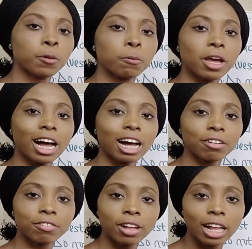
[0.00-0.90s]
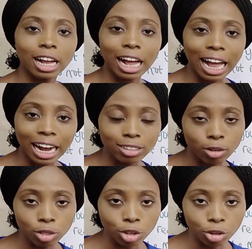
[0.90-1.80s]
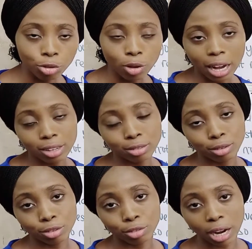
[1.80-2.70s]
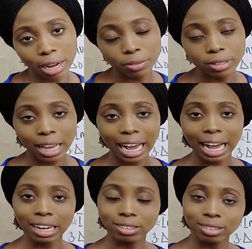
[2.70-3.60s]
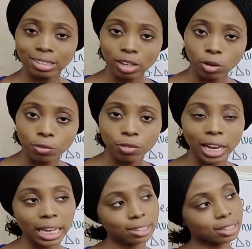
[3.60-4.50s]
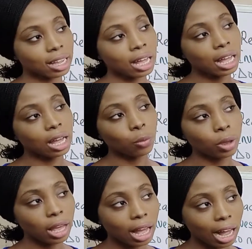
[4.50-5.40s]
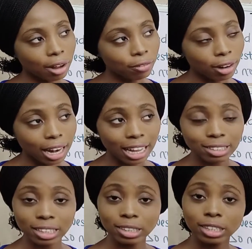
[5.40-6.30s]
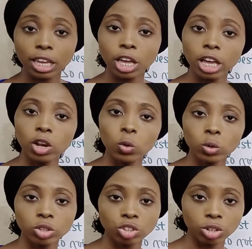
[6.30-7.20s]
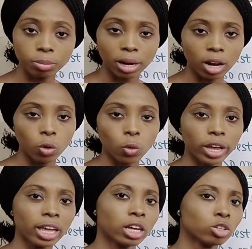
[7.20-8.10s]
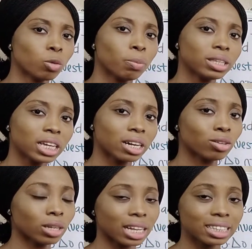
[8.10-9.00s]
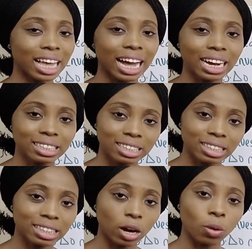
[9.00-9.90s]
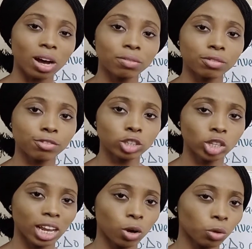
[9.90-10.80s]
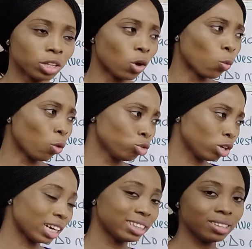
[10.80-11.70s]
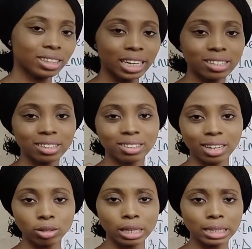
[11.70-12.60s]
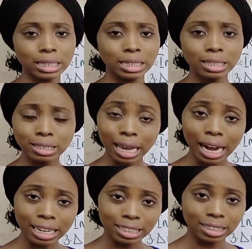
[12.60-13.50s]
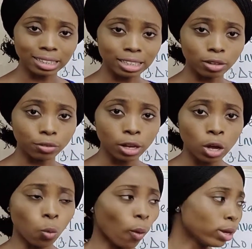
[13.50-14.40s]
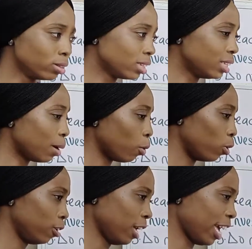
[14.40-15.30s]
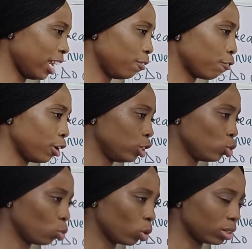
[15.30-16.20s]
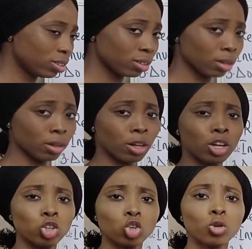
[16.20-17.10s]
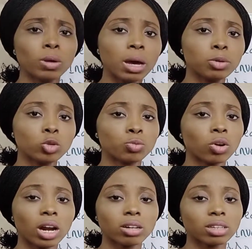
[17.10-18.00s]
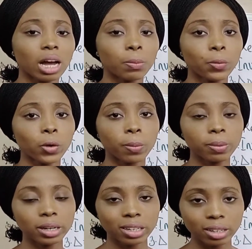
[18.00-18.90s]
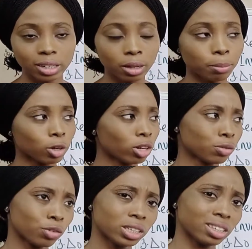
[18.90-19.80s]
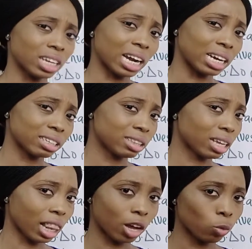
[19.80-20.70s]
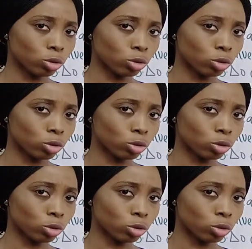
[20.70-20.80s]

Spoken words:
We have accent aigu, accent grave, accent circonflexe, we have la cédille et le tréma. Okay, so basically those are the accents that we have in French language. Once you can detect the sound that each accent gives, when you see them on any French words, you will be able to pronounce her appropriately, because French is an accented language.